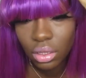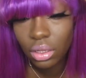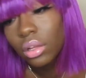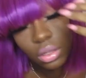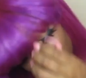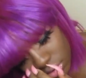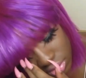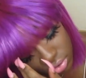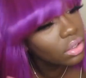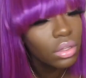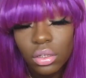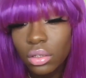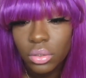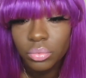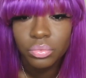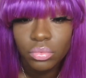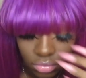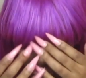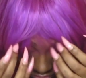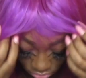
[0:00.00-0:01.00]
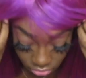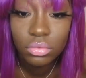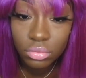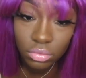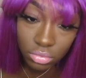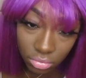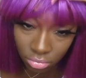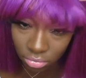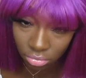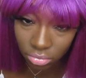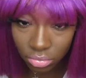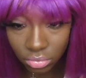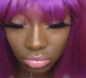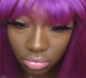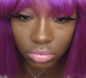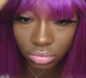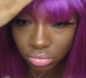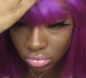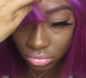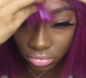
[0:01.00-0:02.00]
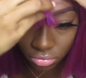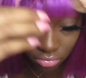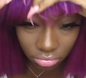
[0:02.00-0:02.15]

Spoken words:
like it's like changed, like the purple like